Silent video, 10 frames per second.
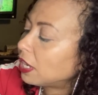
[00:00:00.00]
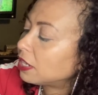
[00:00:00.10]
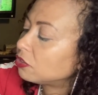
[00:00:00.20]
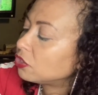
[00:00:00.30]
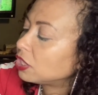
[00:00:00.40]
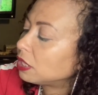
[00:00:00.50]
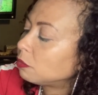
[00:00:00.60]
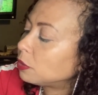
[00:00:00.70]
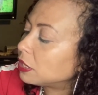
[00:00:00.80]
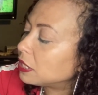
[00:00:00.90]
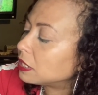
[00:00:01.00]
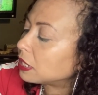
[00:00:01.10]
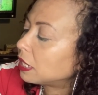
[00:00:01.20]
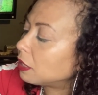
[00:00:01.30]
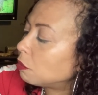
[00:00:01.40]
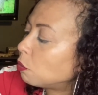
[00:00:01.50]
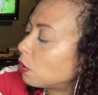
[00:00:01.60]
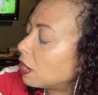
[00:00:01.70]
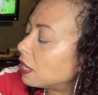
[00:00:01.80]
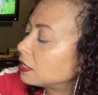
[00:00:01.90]
energy with this King of
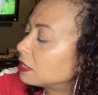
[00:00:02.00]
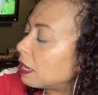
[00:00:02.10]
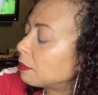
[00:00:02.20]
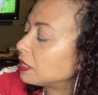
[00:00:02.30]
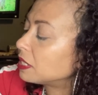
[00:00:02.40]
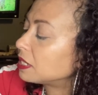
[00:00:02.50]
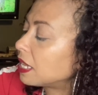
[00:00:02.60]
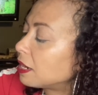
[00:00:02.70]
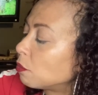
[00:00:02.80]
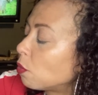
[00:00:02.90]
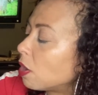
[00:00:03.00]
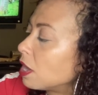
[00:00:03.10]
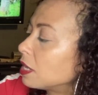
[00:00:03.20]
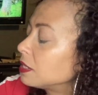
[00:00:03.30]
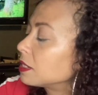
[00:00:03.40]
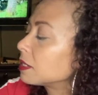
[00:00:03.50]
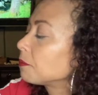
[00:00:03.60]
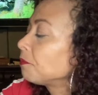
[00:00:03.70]
Wands, I mean, this Knight of Wands.